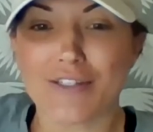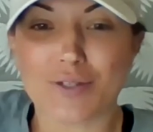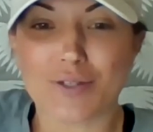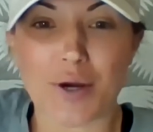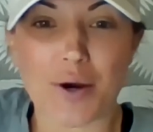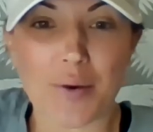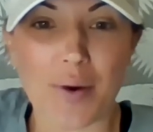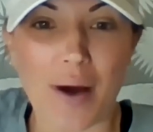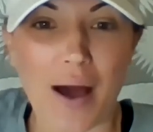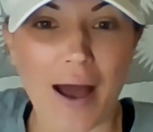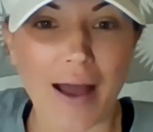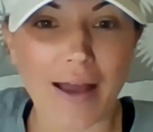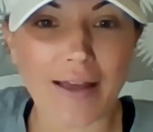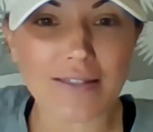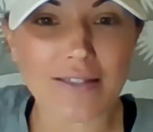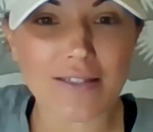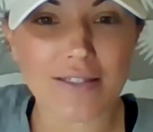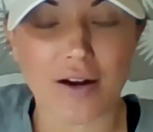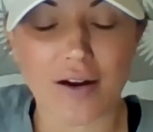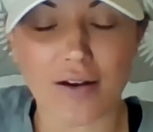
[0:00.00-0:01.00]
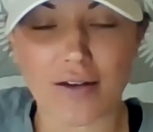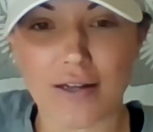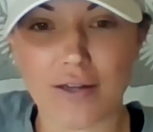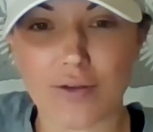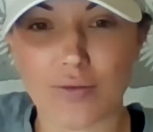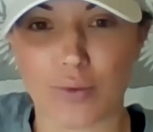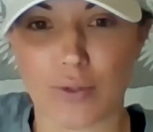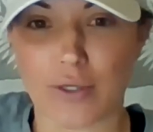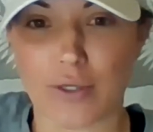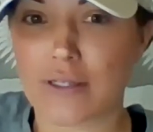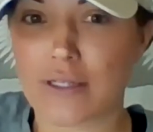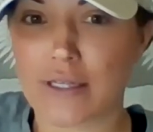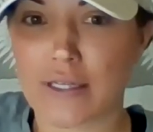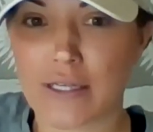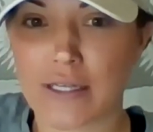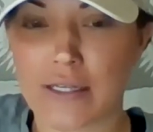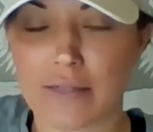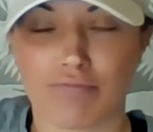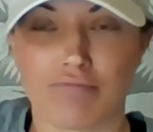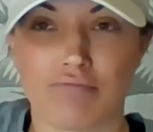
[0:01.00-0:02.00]
So I started
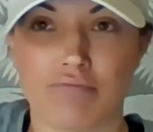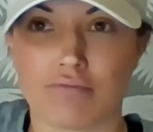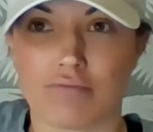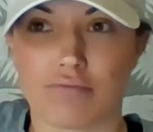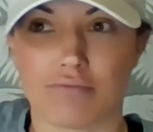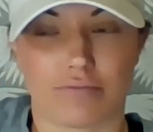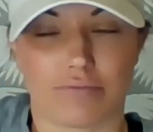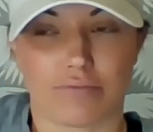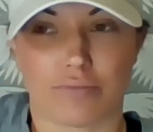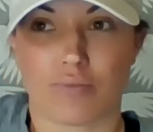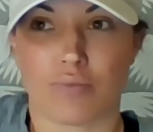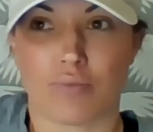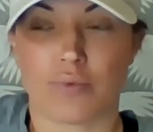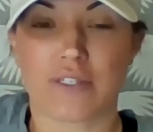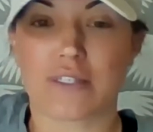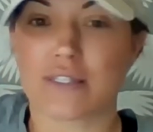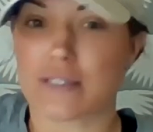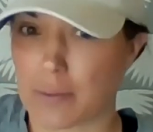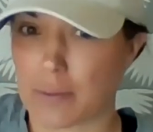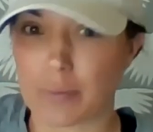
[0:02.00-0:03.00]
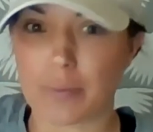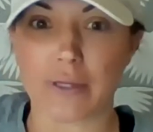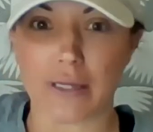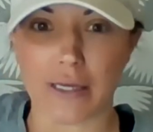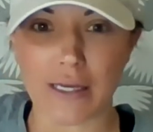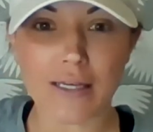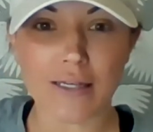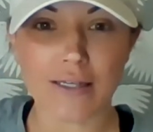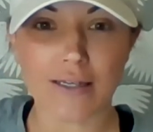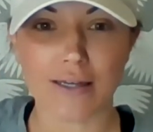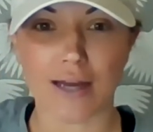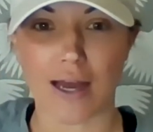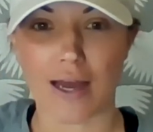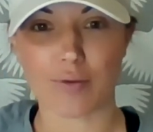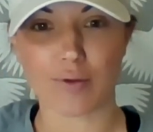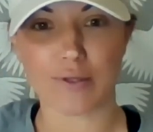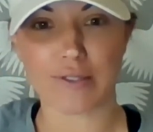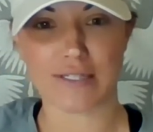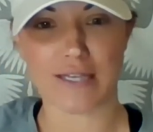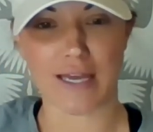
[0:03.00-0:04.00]
really simply. I
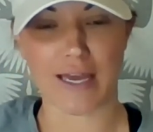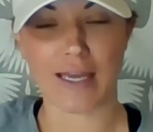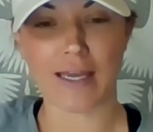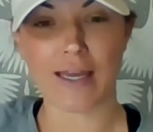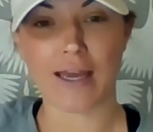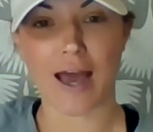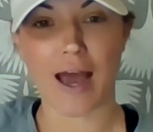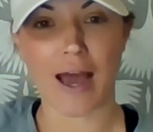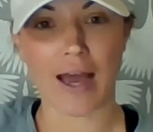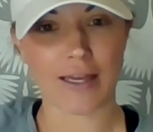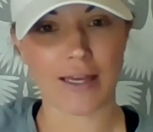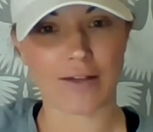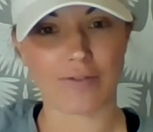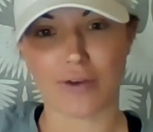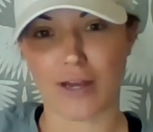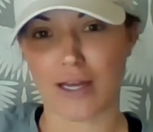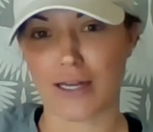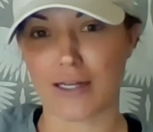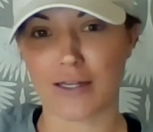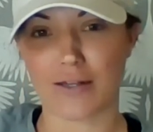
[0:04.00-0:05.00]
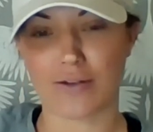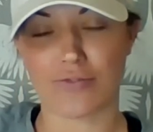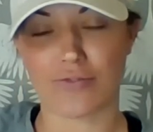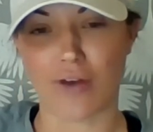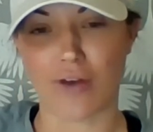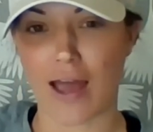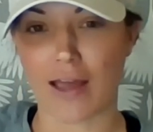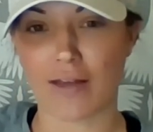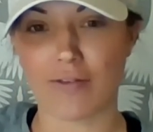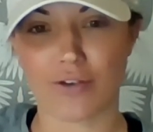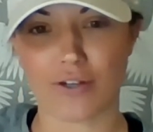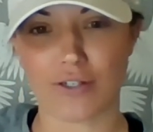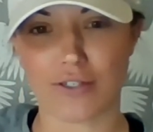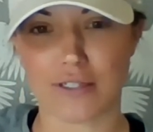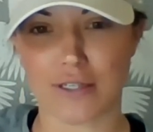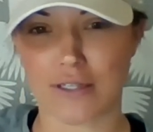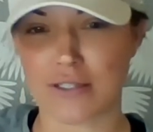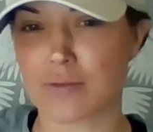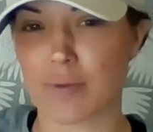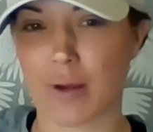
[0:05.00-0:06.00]
would say I invited 5 or
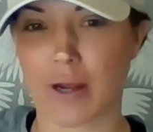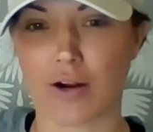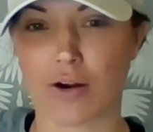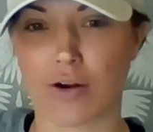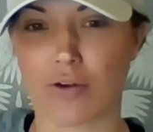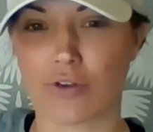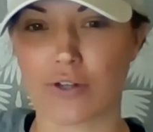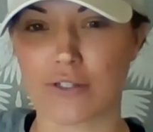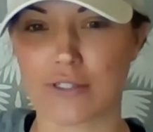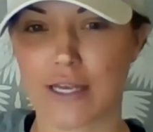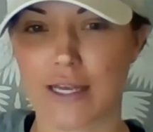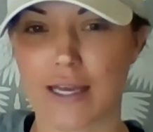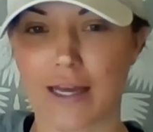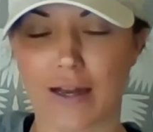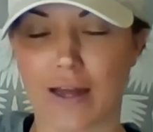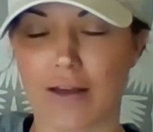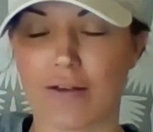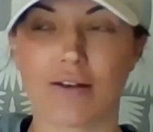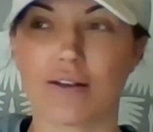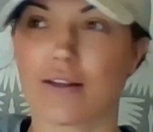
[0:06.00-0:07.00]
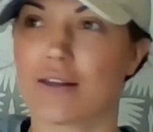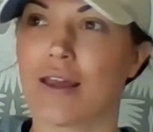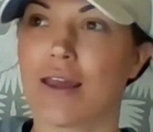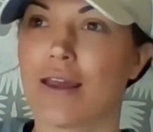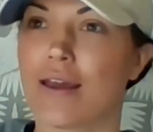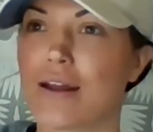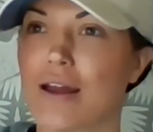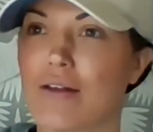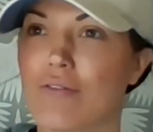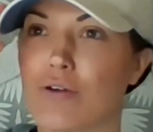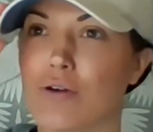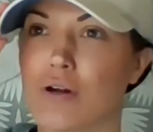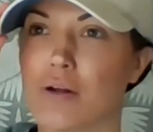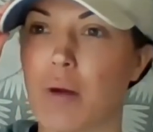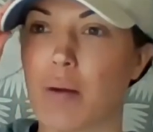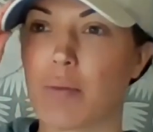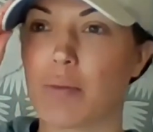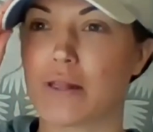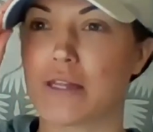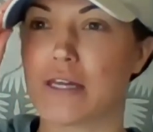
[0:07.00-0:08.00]
6 of my girlfriends. I can't ever
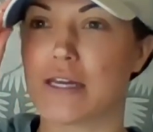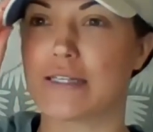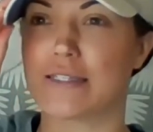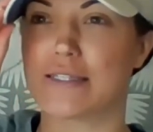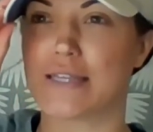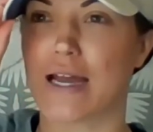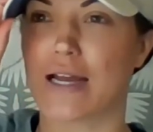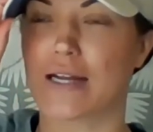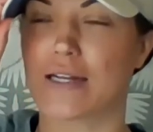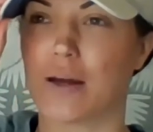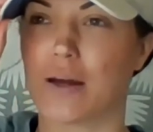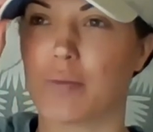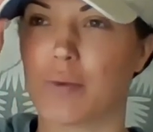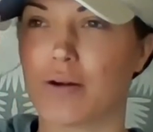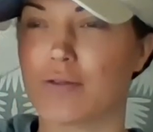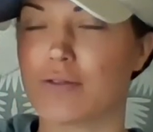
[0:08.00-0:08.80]
remember the exact number.